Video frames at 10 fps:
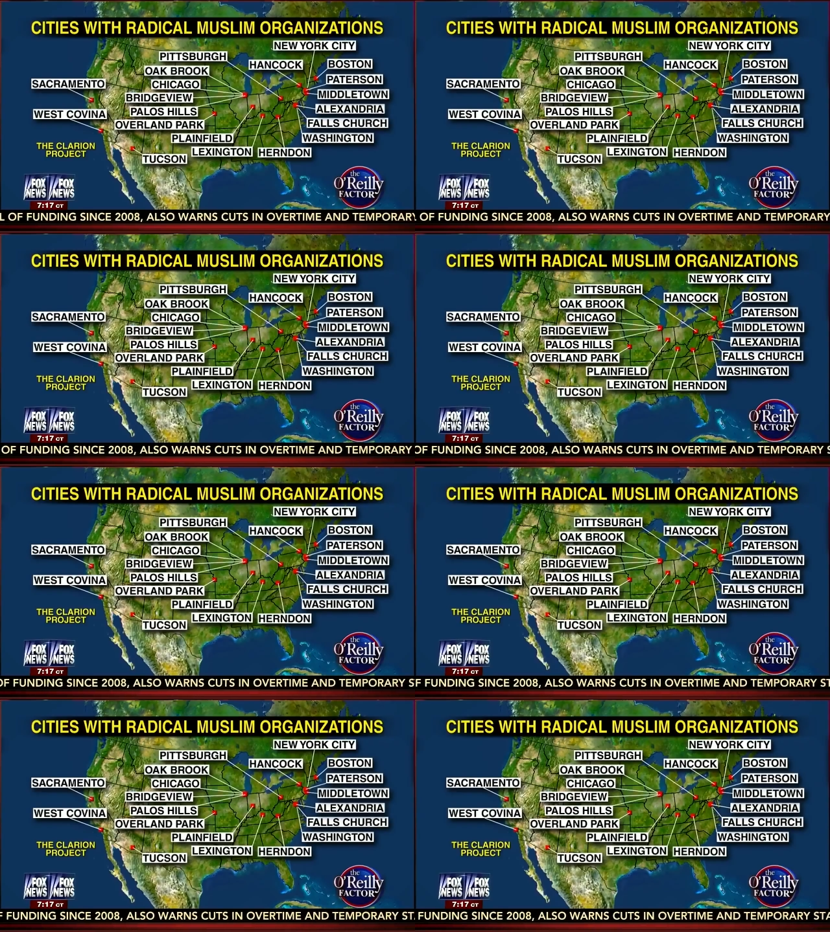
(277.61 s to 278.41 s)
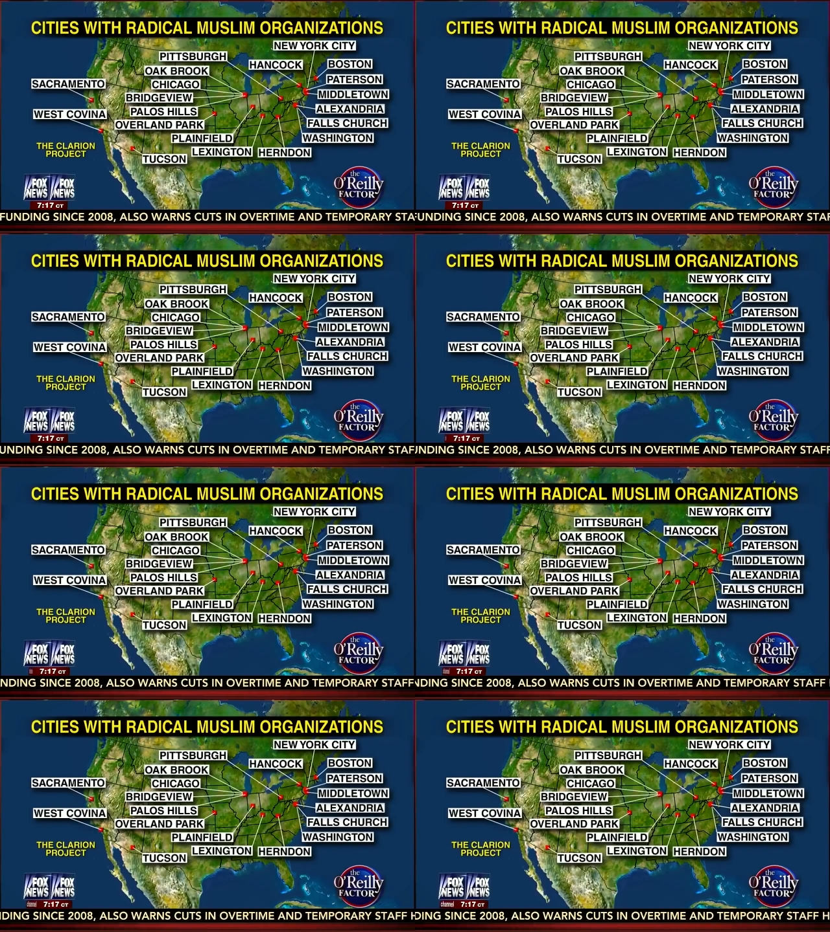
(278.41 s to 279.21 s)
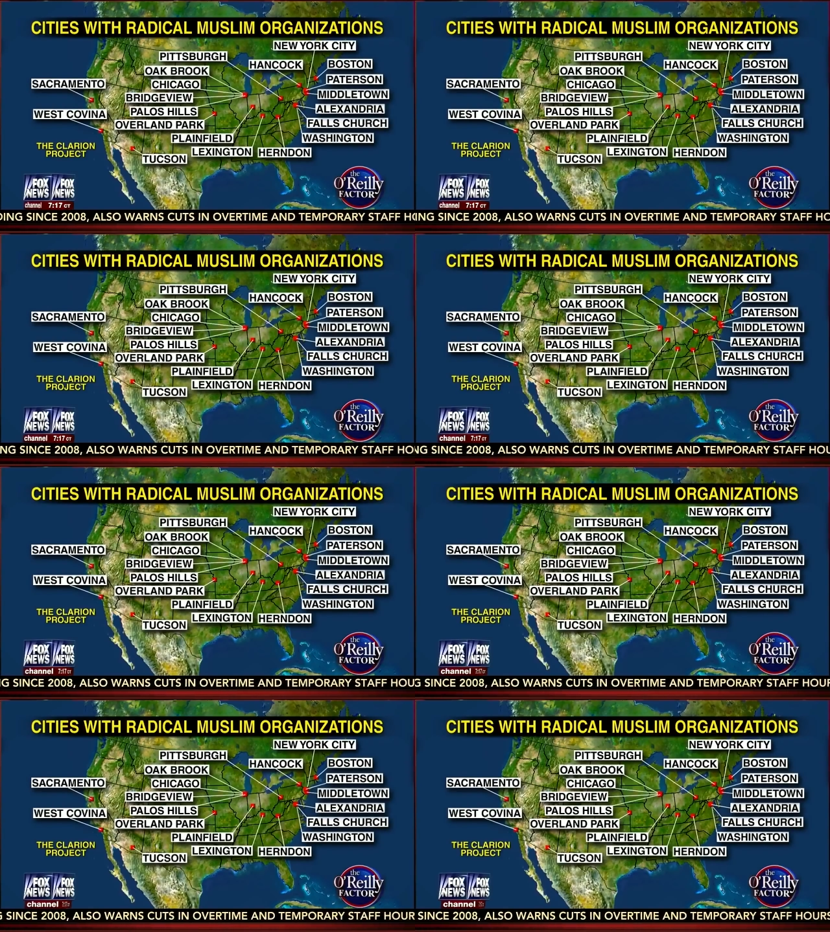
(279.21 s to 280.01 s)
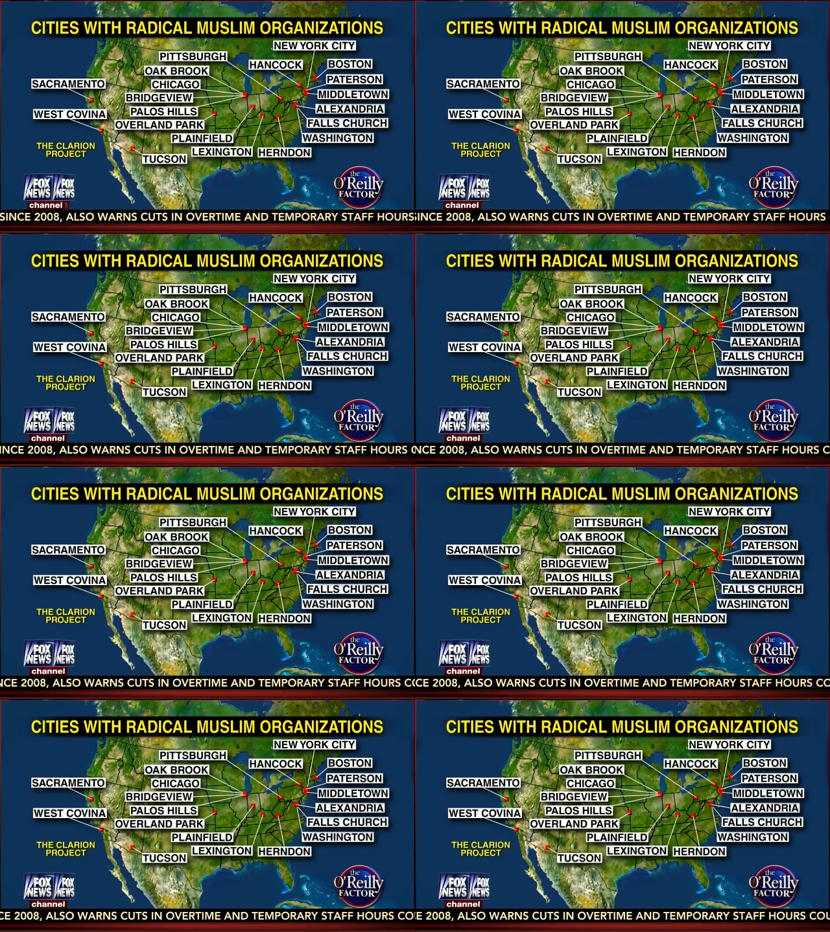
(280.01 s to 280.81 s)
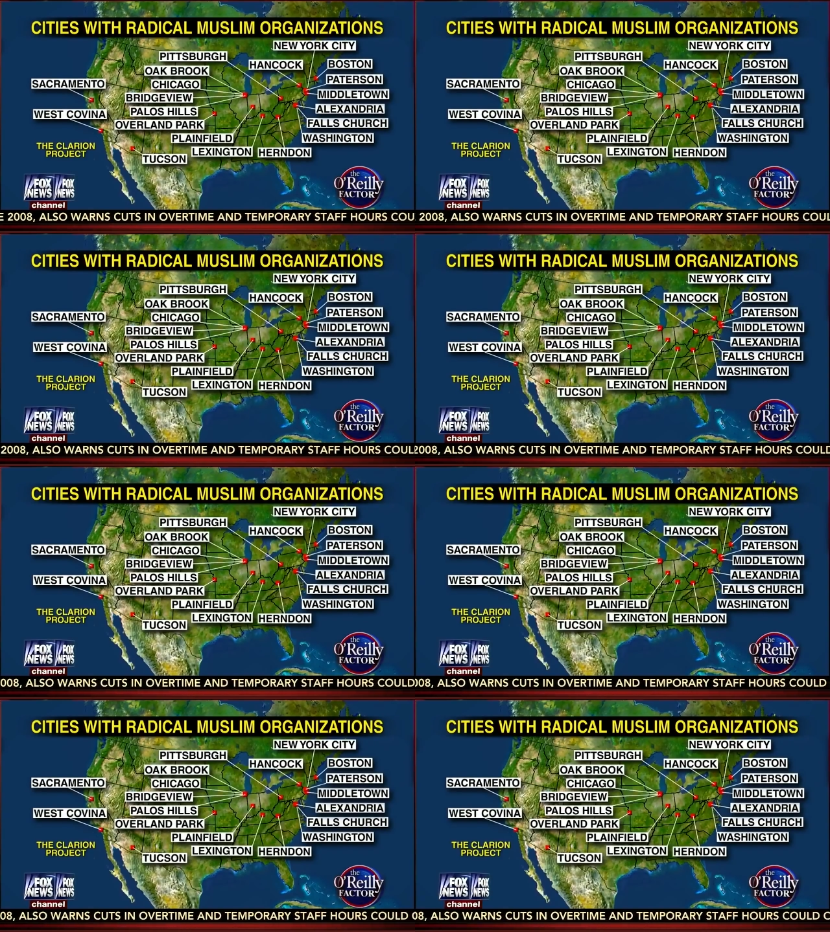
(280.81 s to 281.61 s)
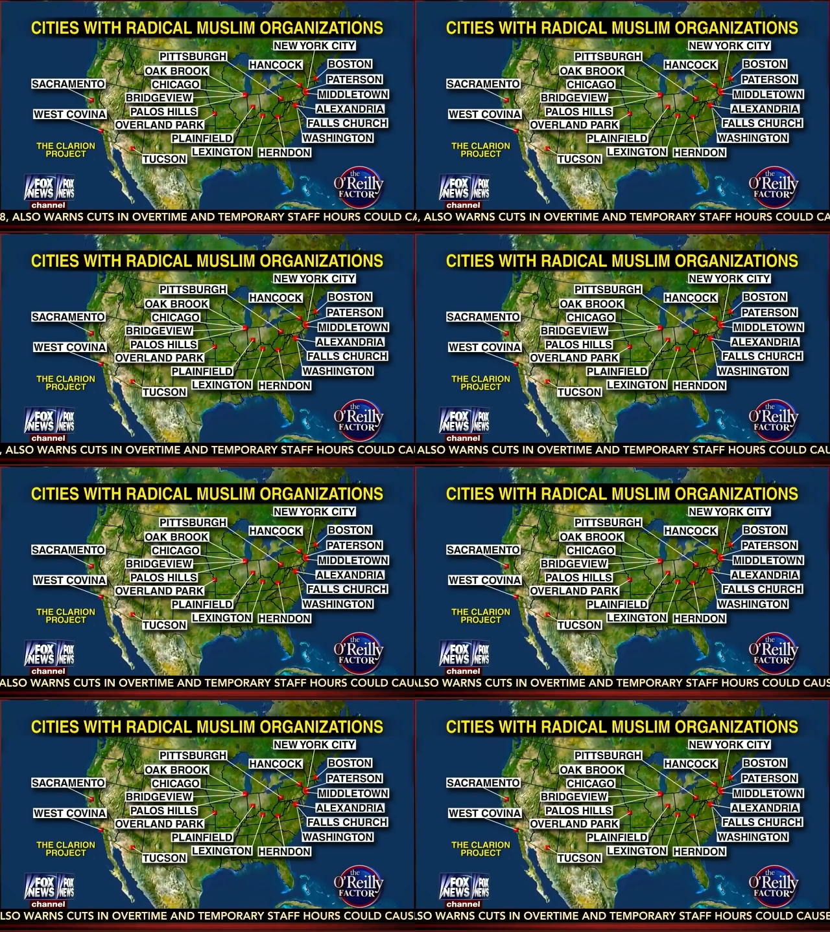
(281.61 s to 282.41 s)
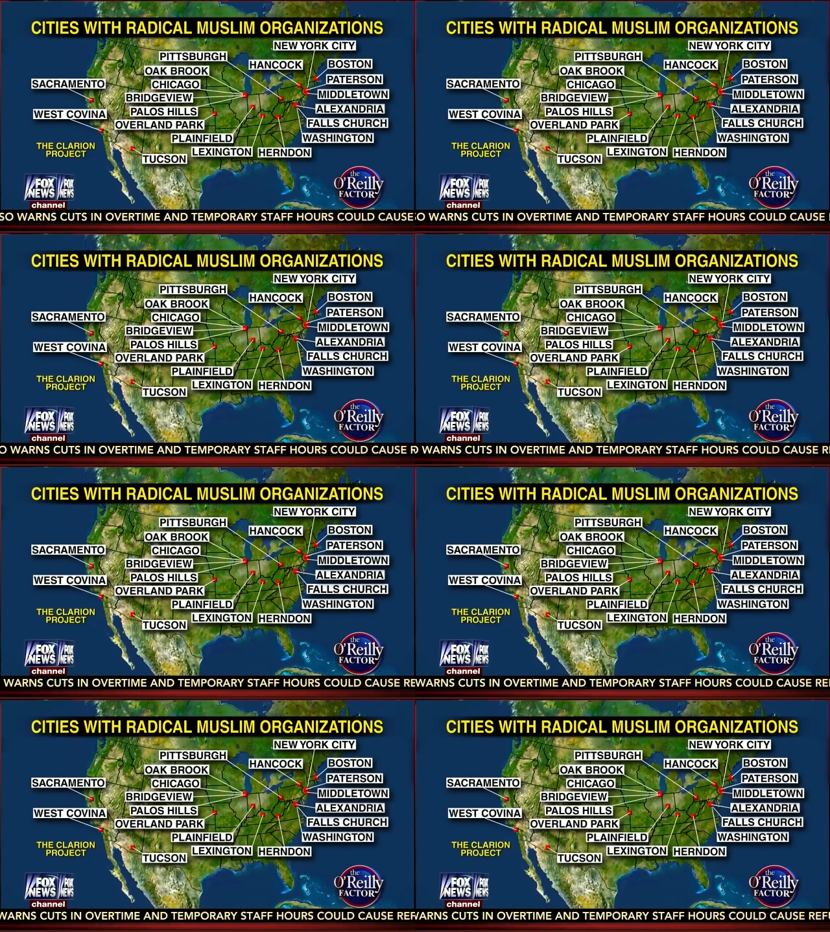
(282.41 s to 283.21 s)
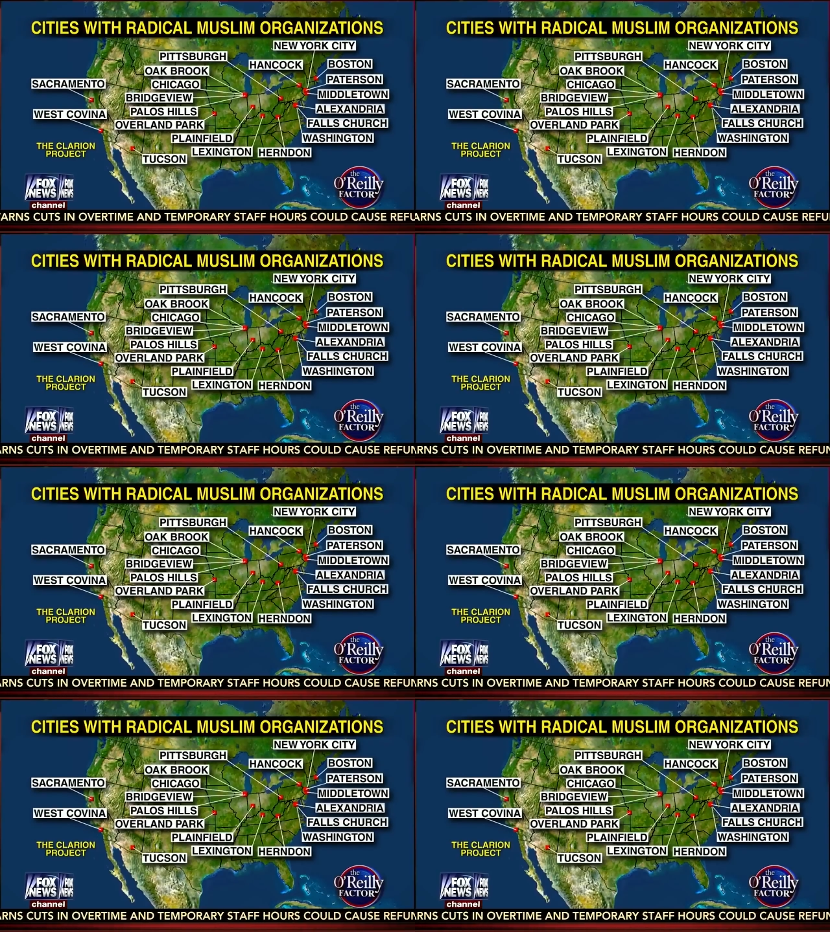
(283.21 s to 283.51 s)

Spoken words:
No face is visible, so there are no lips to read.